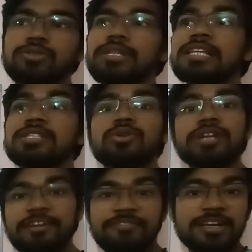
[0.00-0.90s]
So there is no
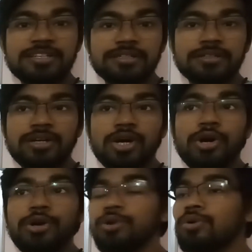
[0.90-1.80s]
deviation,
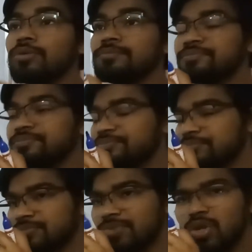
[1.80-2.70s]
no
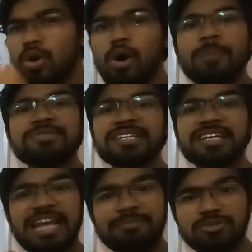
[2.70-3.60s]

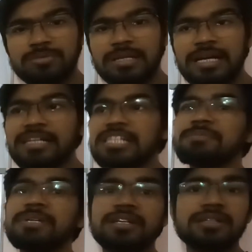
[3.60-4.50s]
object can absorb the light and
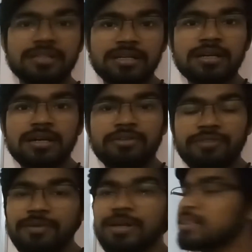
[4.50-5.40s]
split another
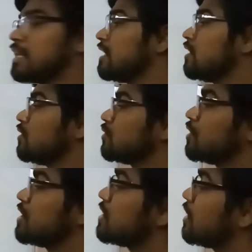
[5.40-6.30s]
wavelength light.
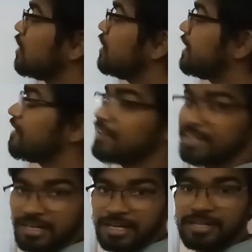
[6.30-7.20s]
So this is the
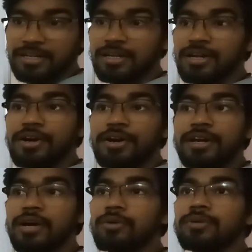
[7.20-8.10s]
undeviated light.
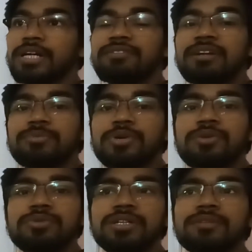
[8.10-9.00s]
Now it will
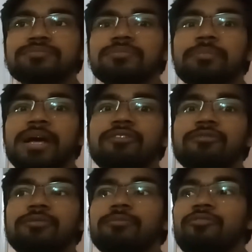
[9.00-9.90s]
produce a
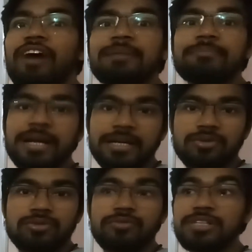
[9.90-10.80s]
white
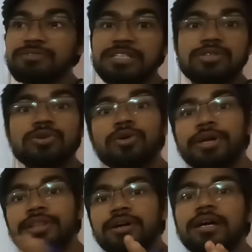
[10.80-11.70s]
background which we
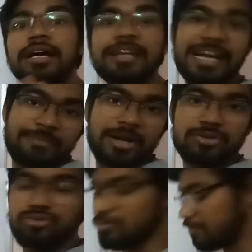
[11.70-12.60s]
saw in the light
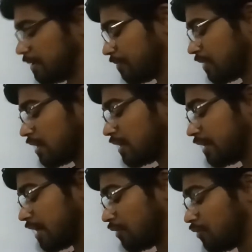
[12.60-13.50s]
microscopy.
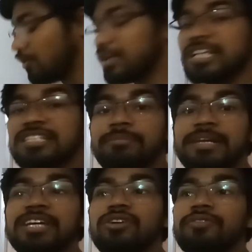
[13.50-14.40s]
Now what is the
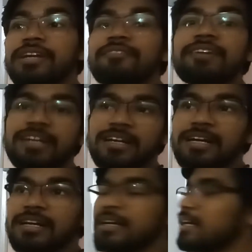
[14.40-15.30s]
meaning of deviated light?